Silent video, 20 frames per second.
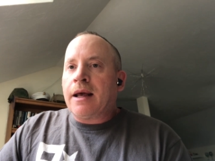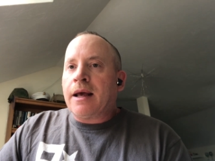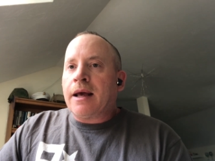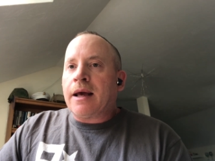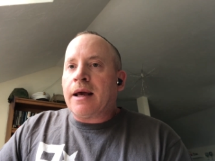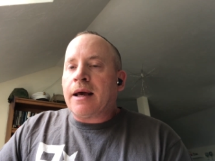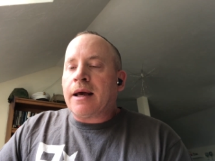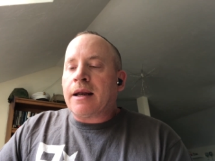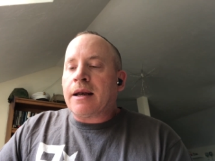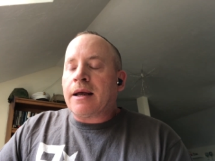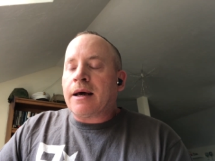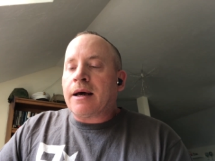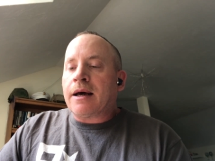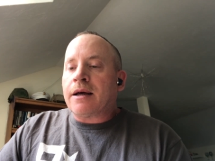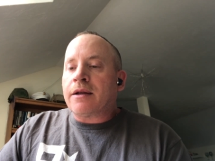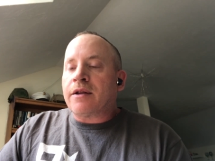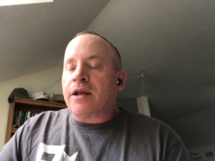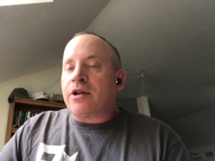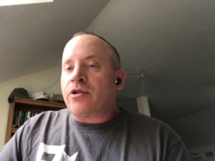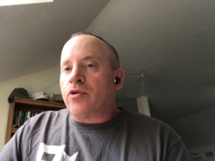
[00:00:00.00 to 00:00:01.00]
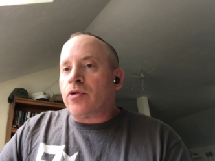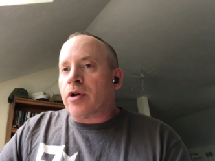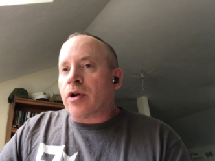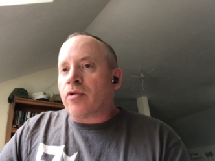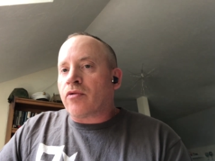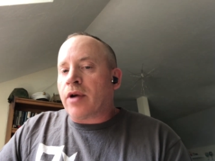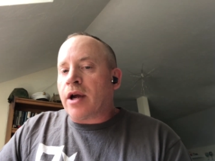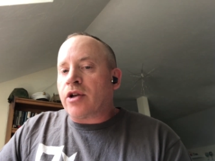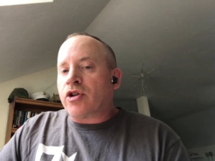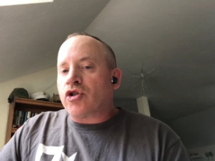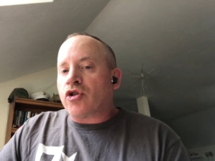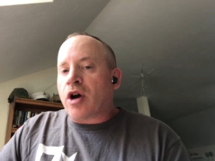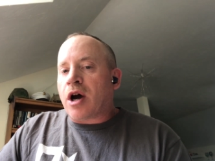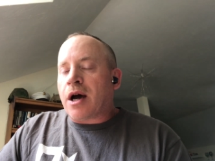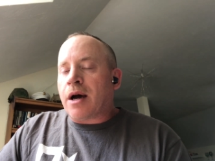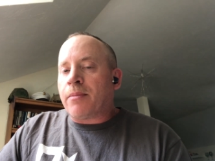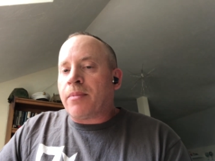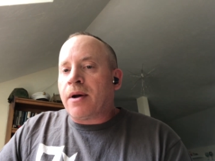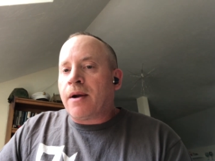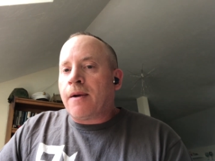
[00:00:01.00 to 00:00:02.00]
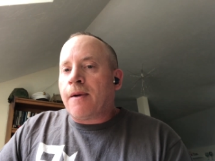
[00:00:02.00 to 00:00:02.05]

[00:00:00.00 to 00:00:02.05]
And they're doing a great job